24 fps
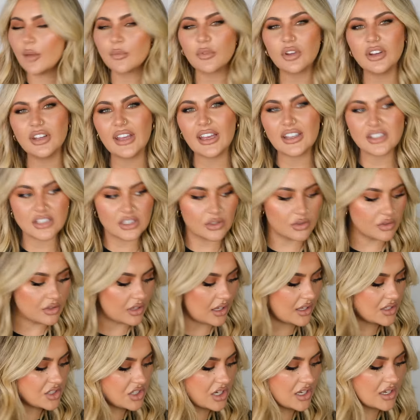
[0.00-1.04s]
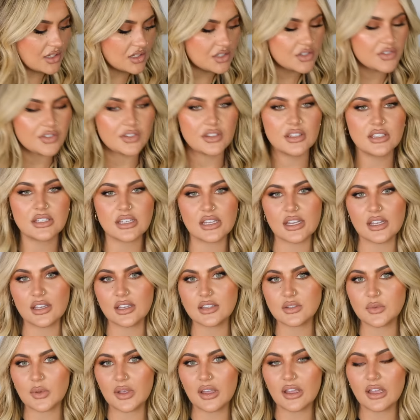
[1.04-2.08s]
I'm gonna actually go and get changed for the day
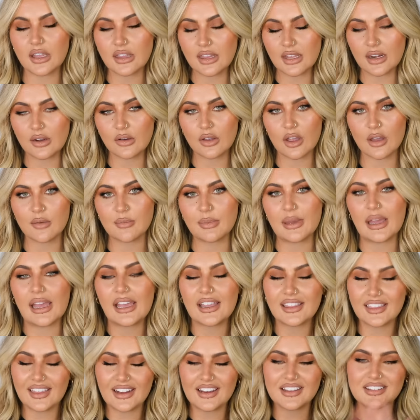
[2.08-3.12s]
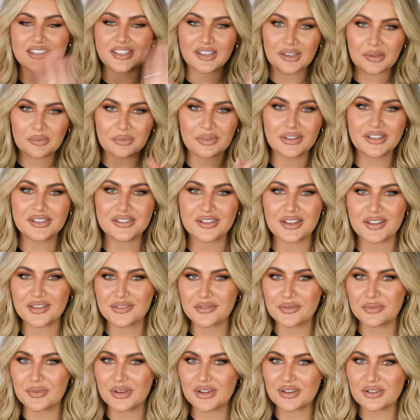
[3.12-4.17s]
as well, and then I'll come back, then it's a complete
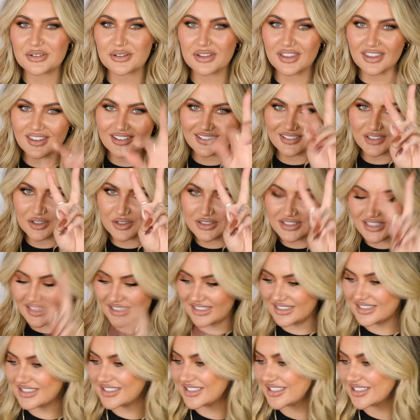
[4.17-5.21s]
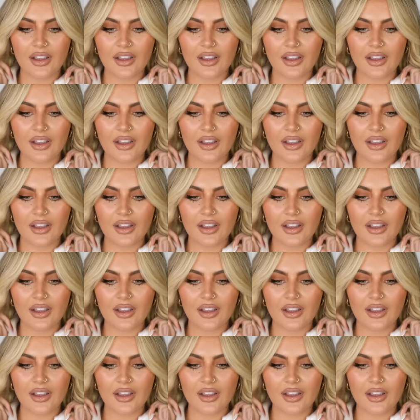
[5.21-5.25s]
transformation, okay? Two seconds.